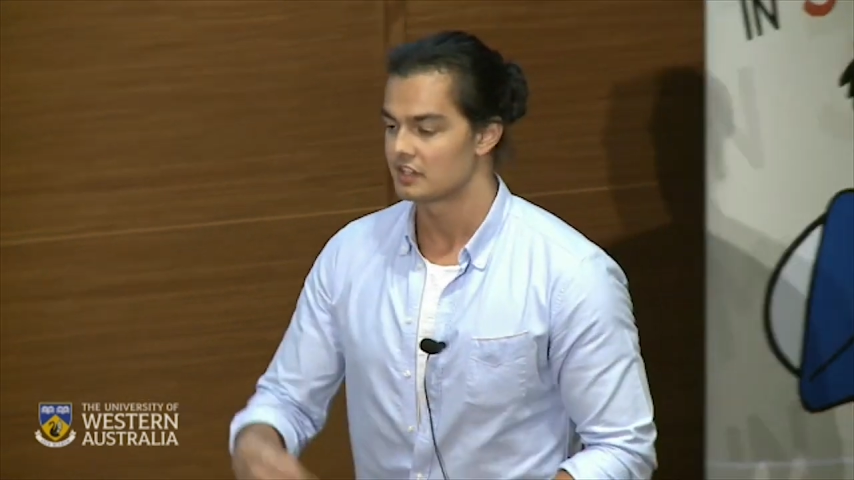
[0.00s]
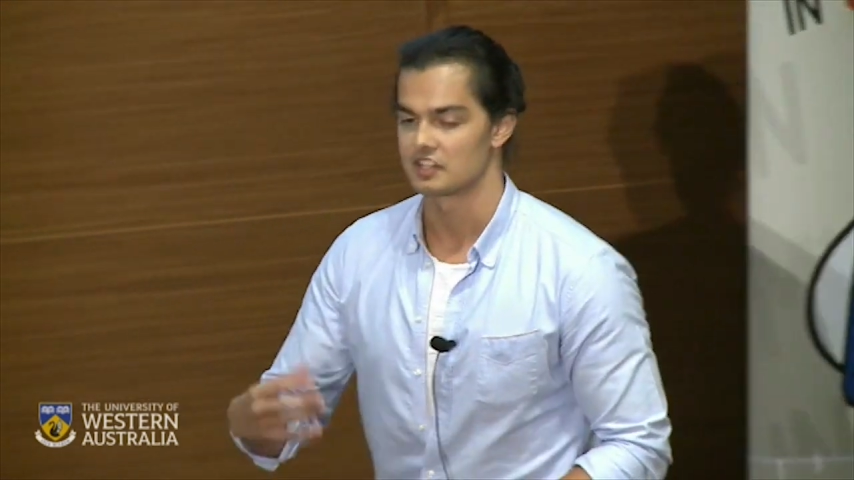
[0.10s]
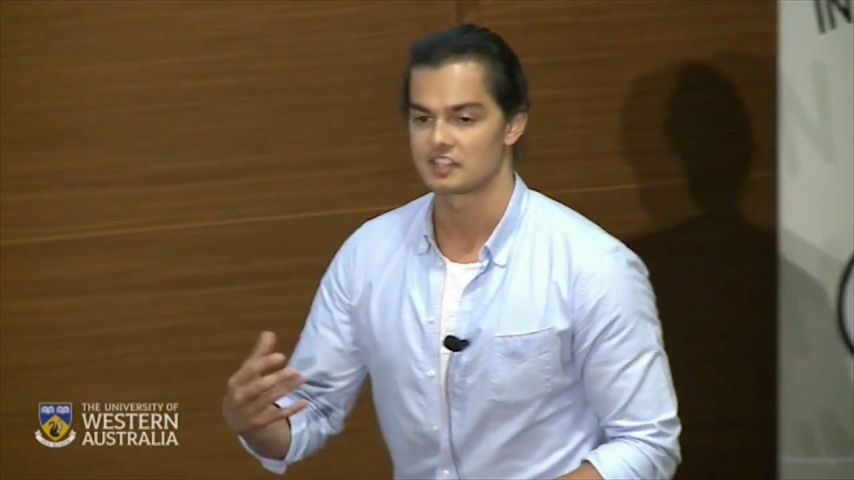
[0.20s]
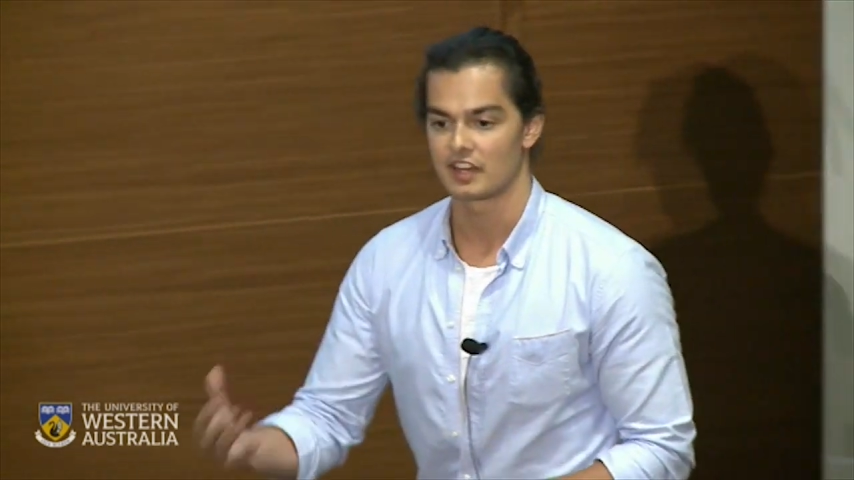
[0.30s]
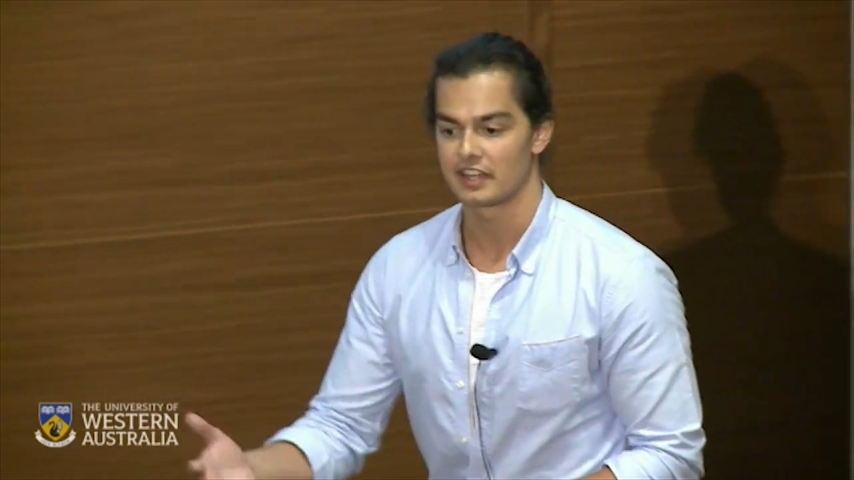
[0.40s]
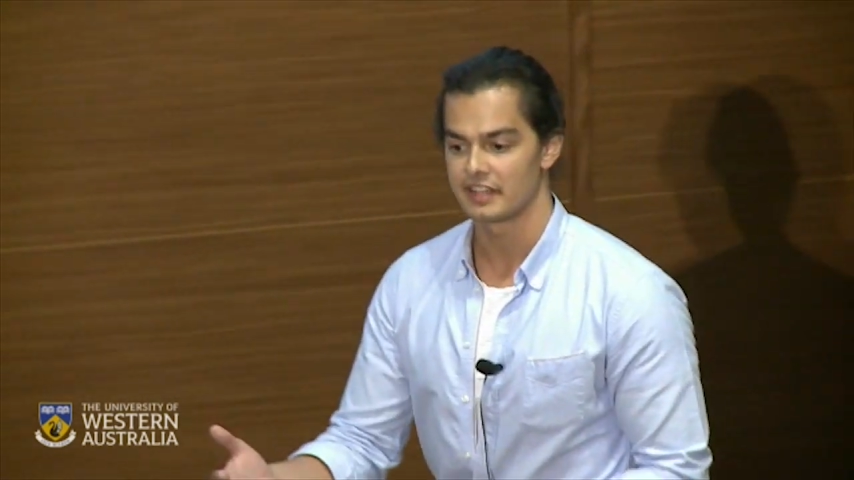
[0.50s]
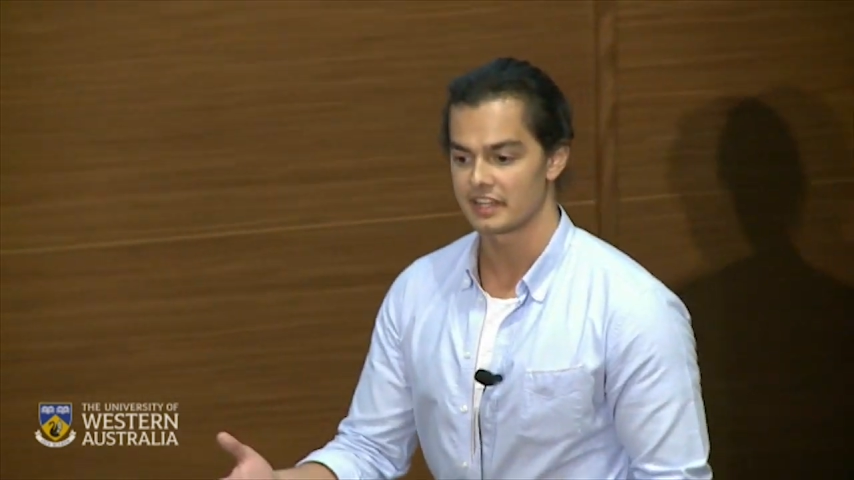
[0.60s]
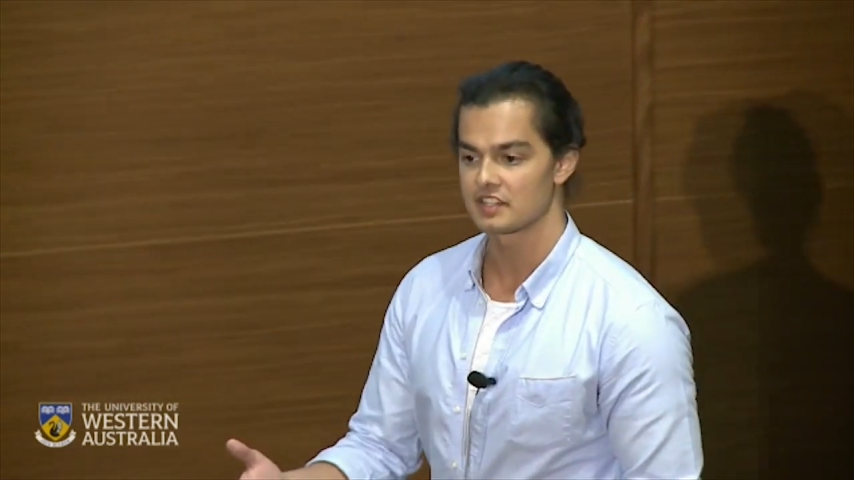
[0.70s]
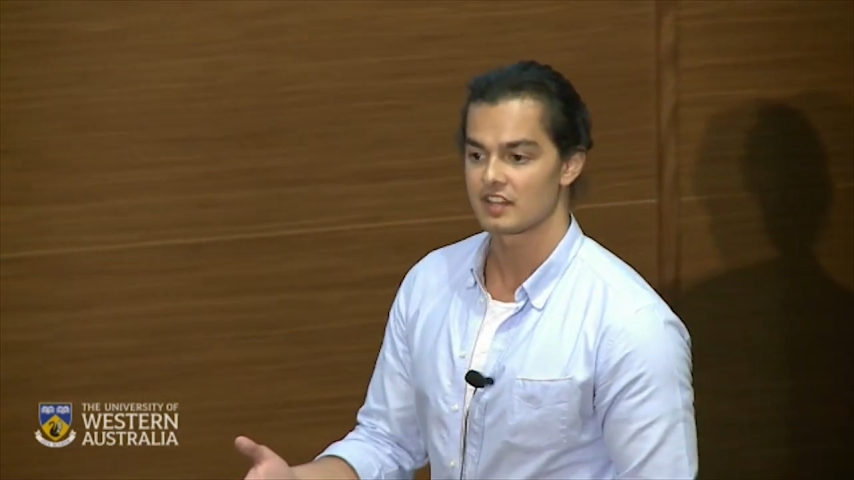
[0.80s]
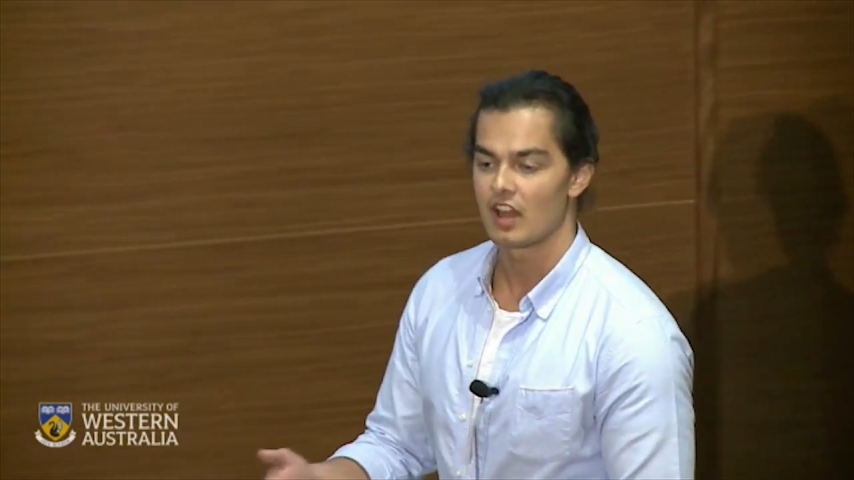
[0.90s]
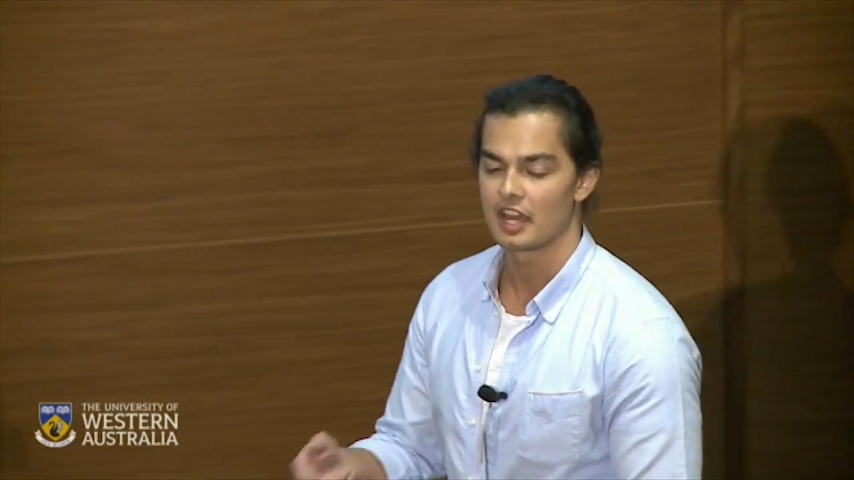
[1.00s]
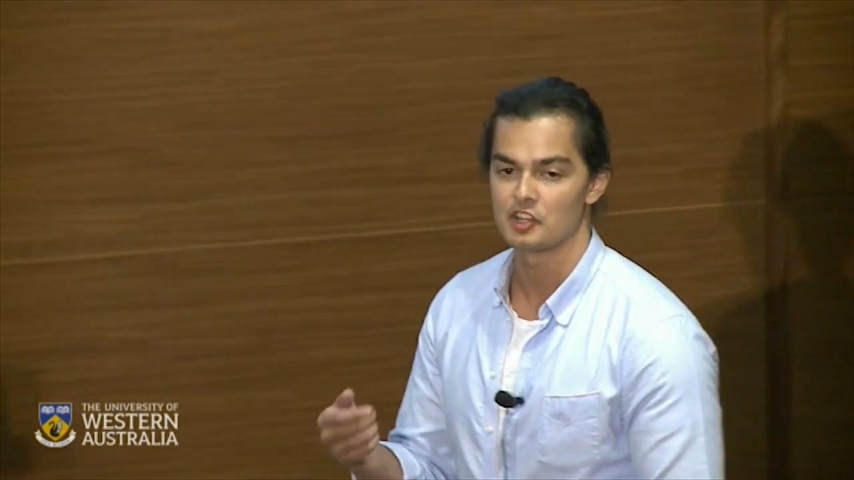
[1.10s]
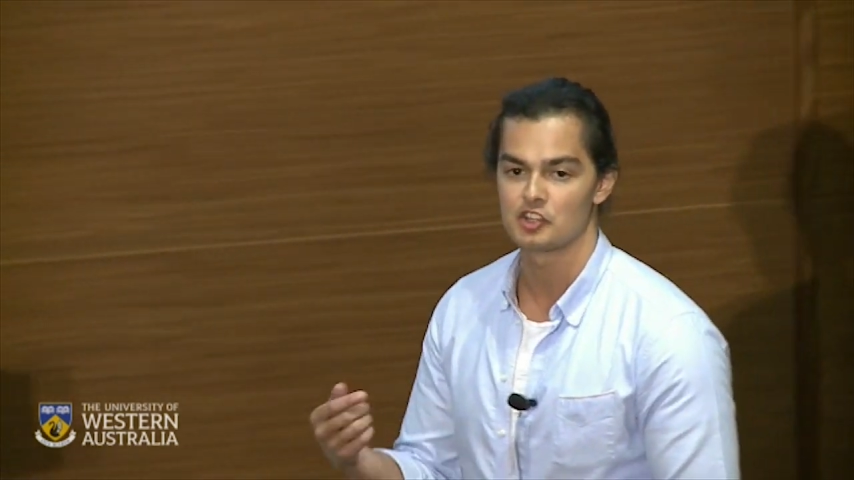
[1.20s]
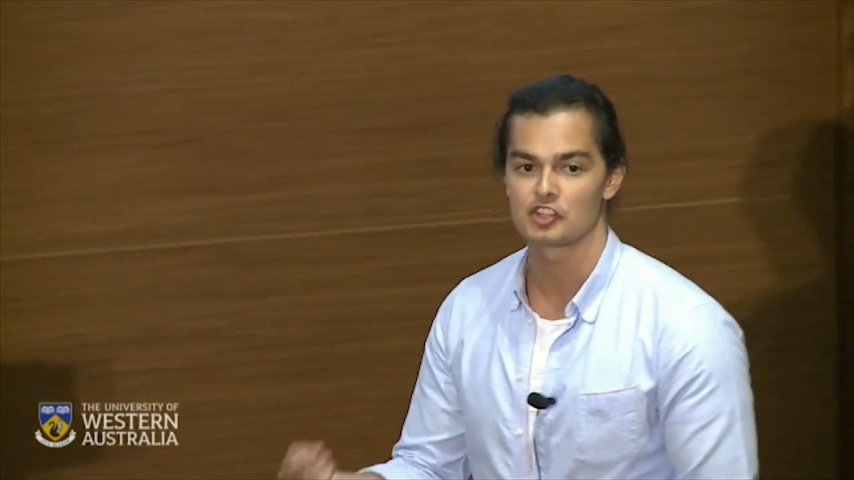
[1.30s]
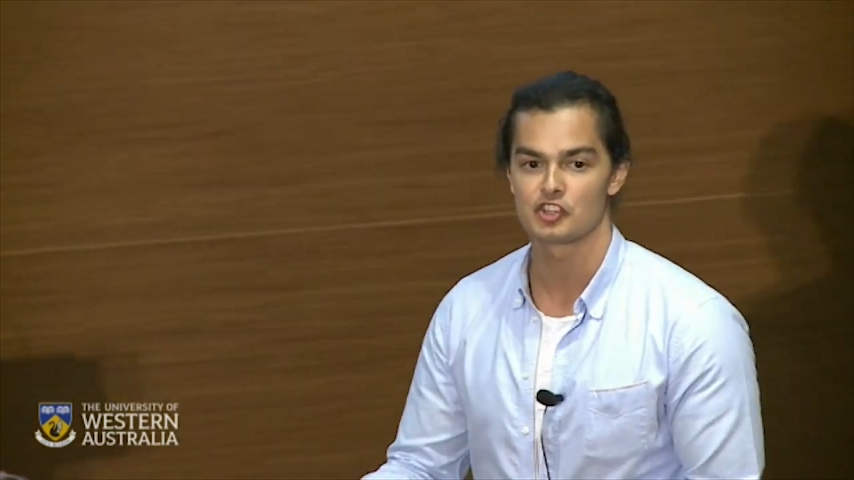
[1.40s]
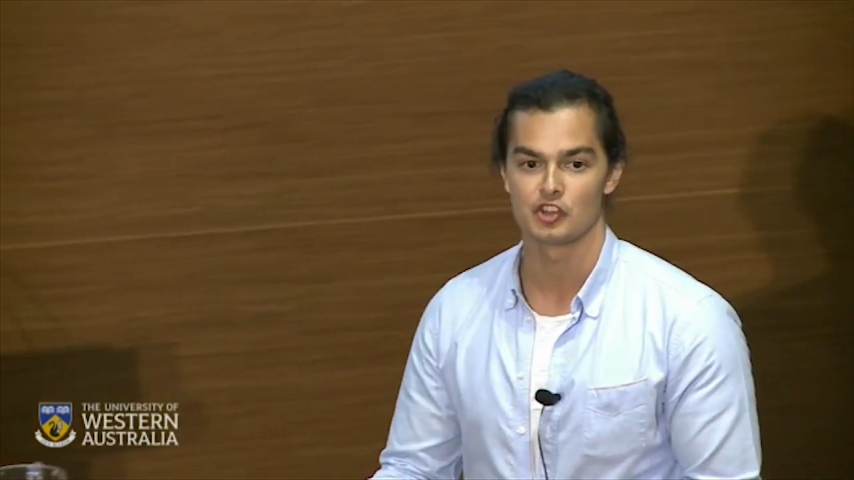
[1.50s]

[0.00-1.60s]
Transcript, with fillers: To study this, I induced